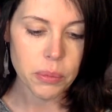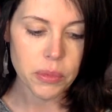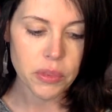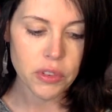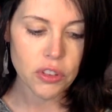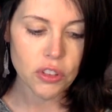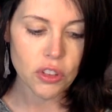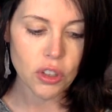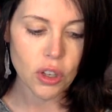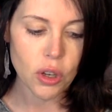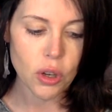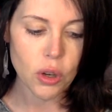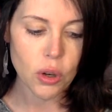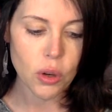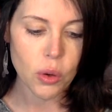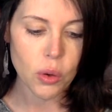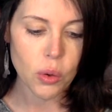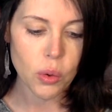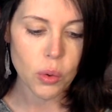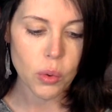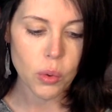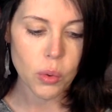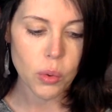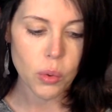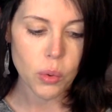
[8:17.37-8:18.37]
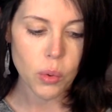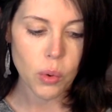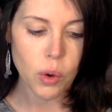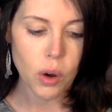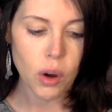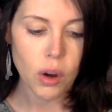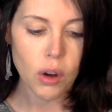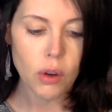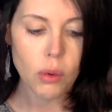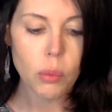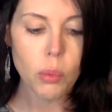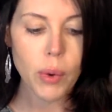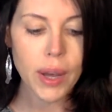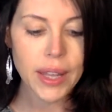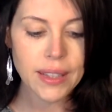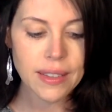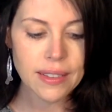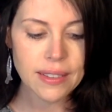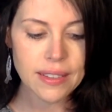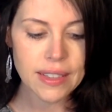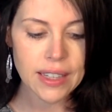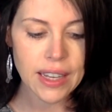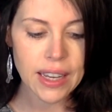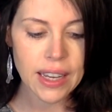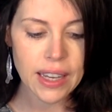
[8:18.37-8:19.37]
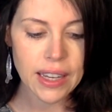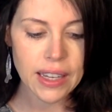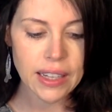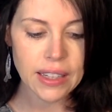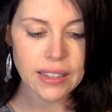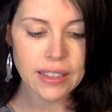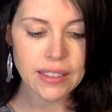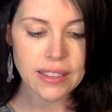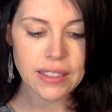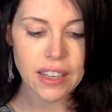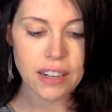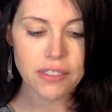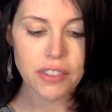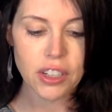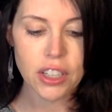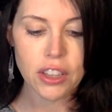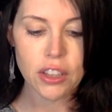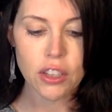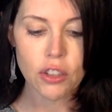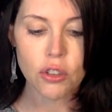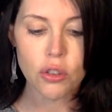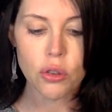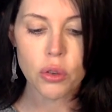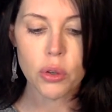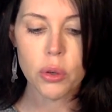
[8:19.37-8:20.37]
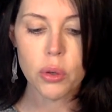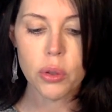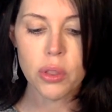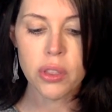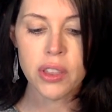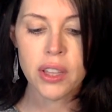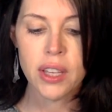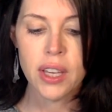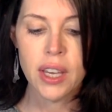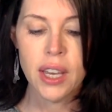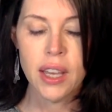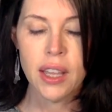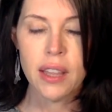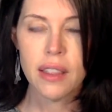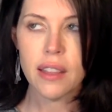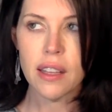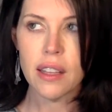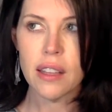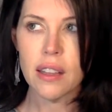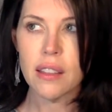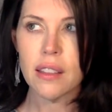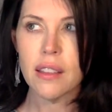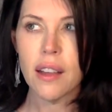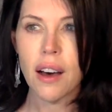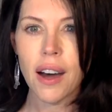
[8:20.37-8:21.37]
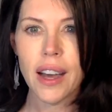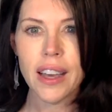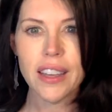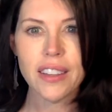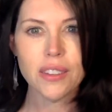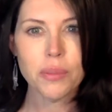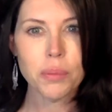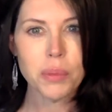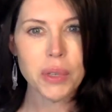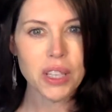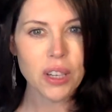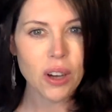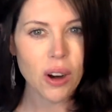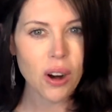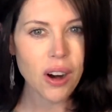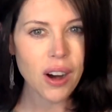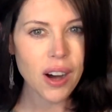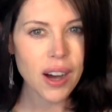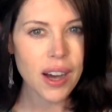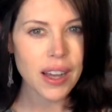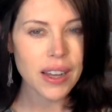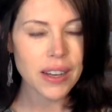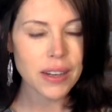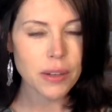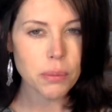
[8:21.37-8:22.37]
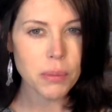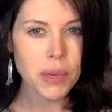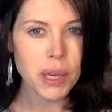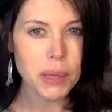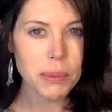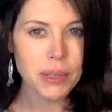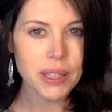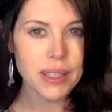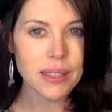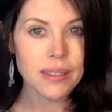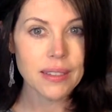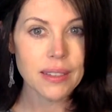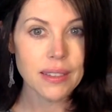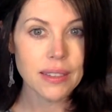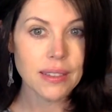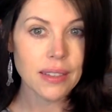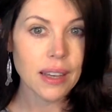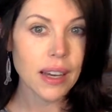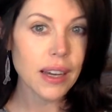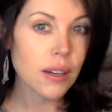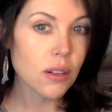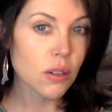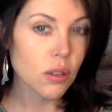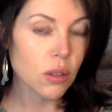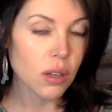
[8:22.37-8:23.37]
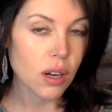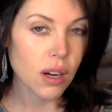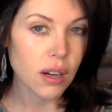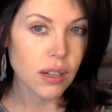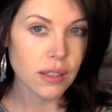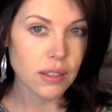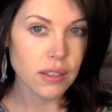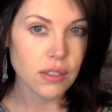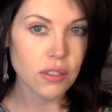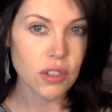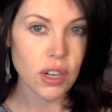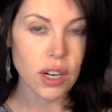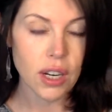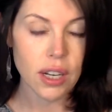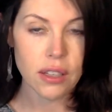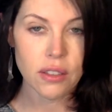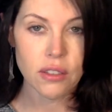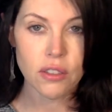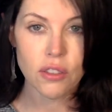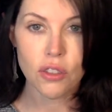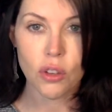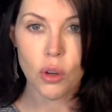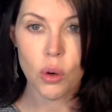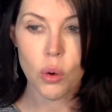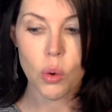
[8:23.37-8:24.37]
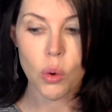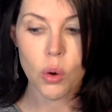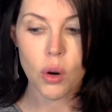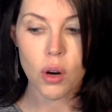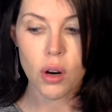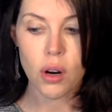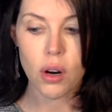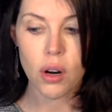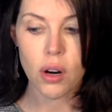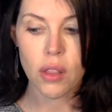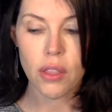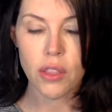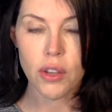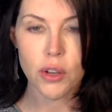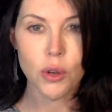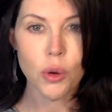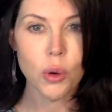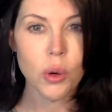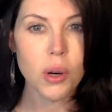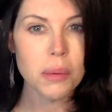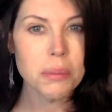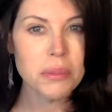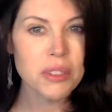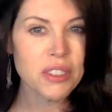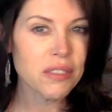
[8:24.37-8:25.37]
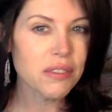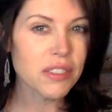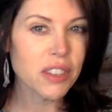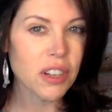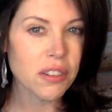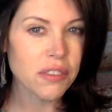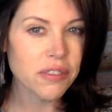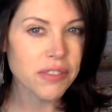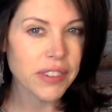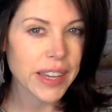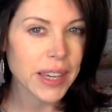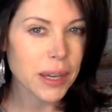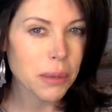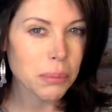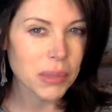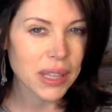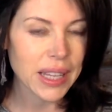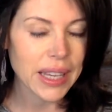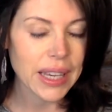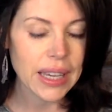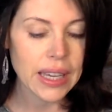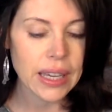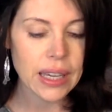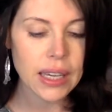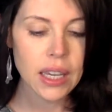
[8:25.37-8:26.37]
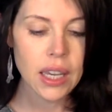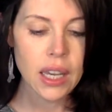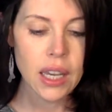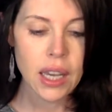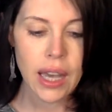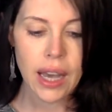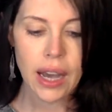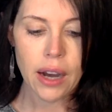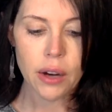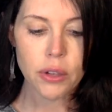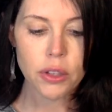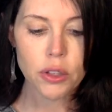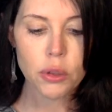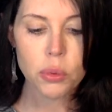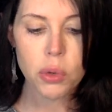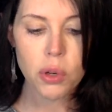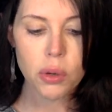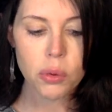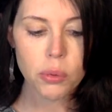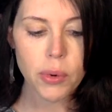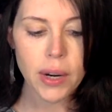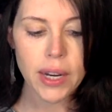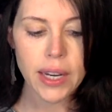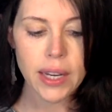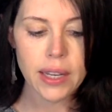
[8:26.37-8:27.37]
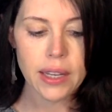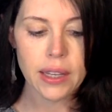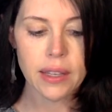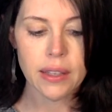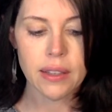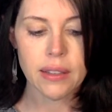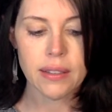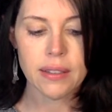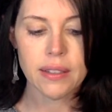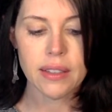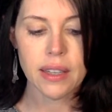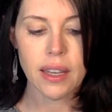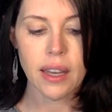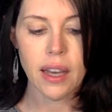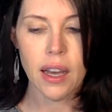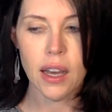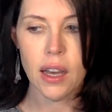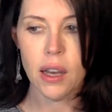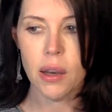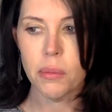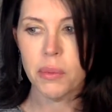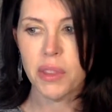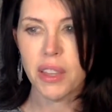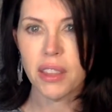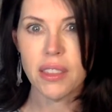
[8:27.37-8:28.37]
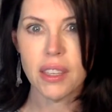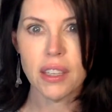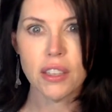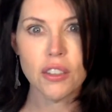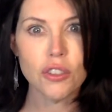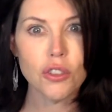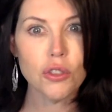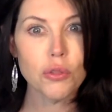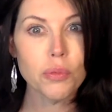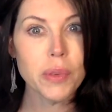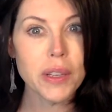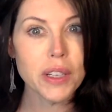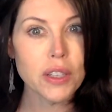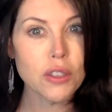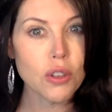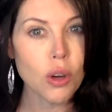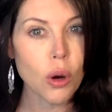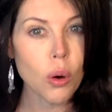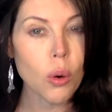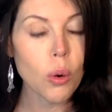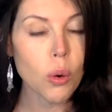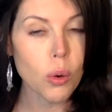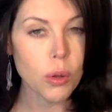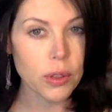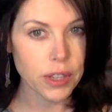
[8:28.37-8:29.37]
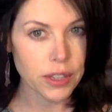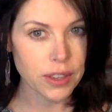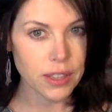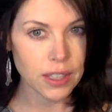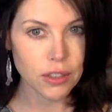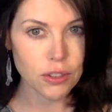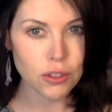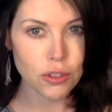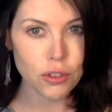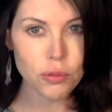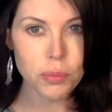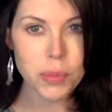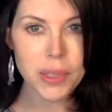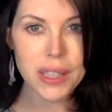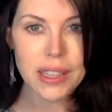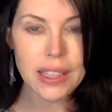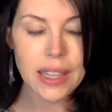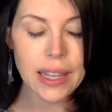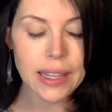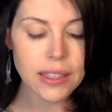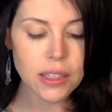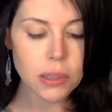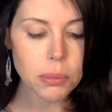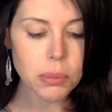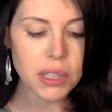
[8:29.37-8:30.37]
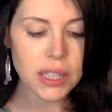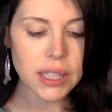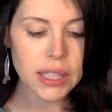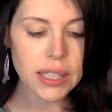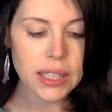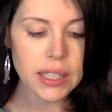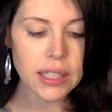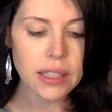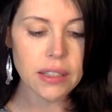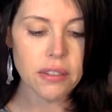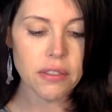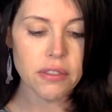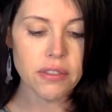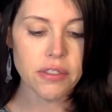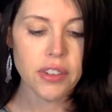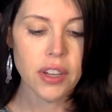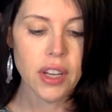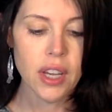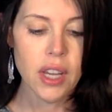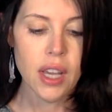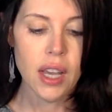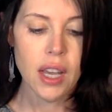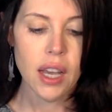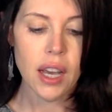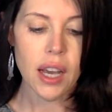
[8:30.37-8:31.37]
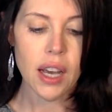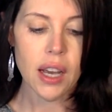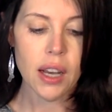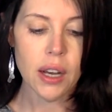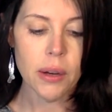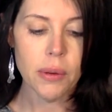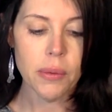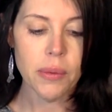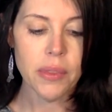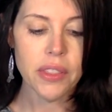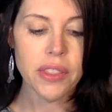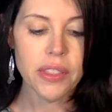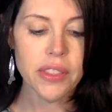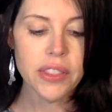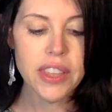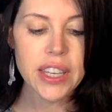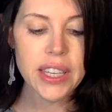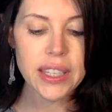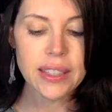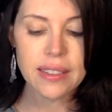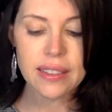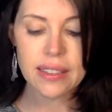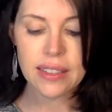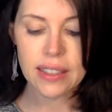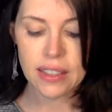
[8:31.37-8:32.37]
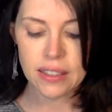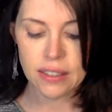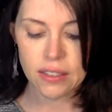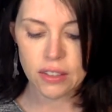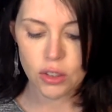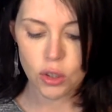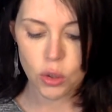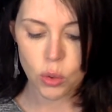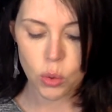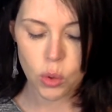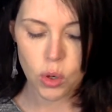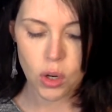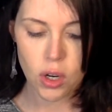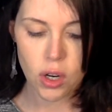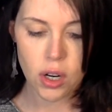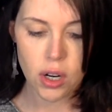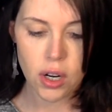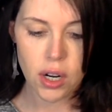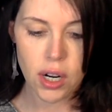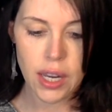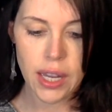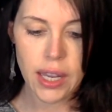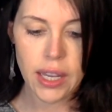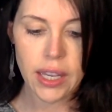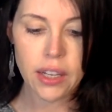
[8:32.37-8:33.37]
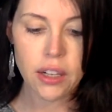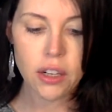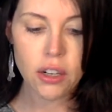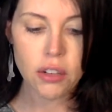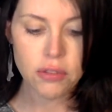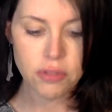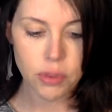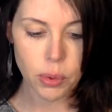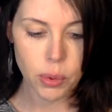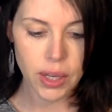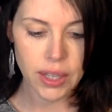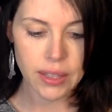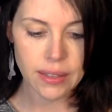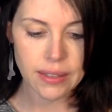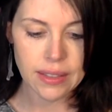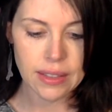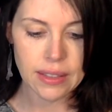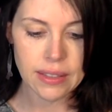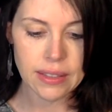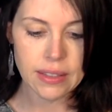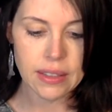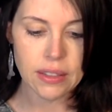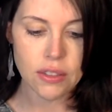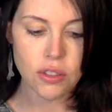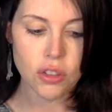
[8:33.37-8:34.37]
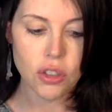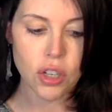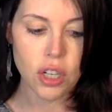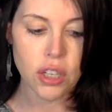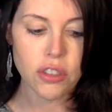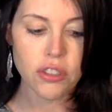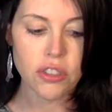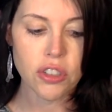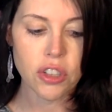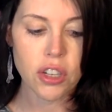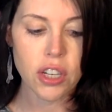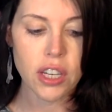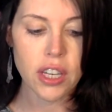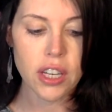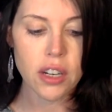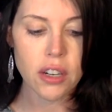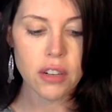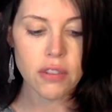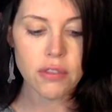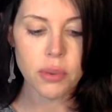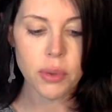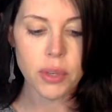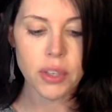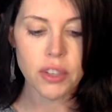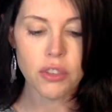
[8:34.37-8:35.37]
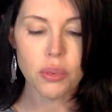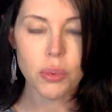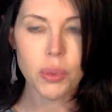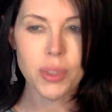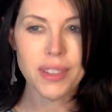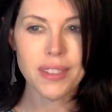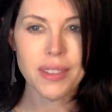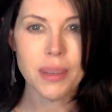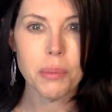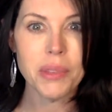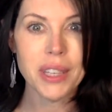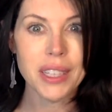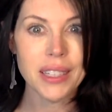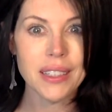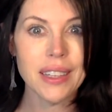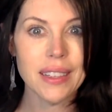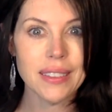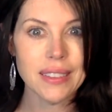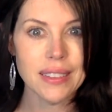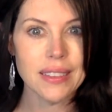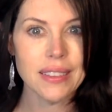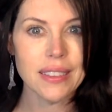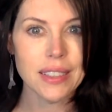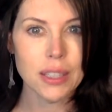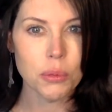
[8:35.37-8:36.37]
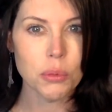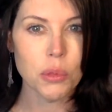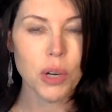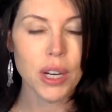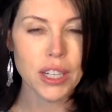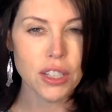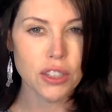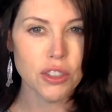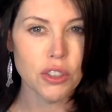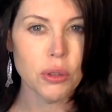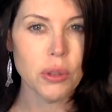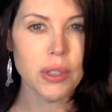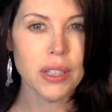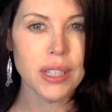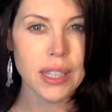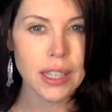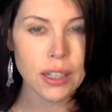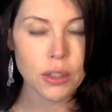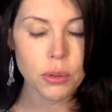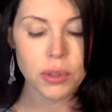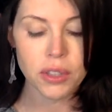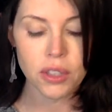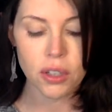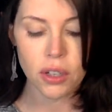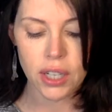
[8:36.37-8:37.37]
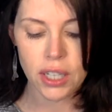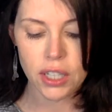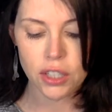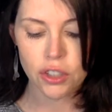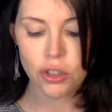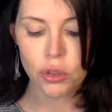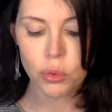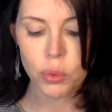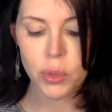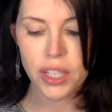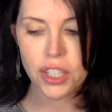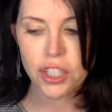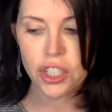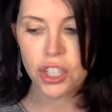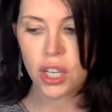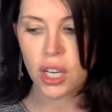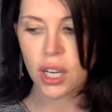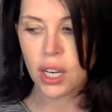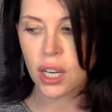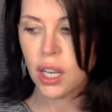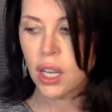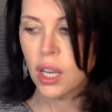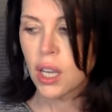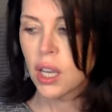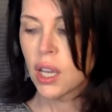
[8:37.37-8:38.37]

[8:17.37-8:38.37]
So on Wednesday, discovering the truth that lies beyond maybe societal constructs or the norms of your family, how you were raised, the things you've been told, the things you've been led to believe. This is your inner voice, and it says trust your inner voice when something doesn't seem right to you. Connect with your intuition.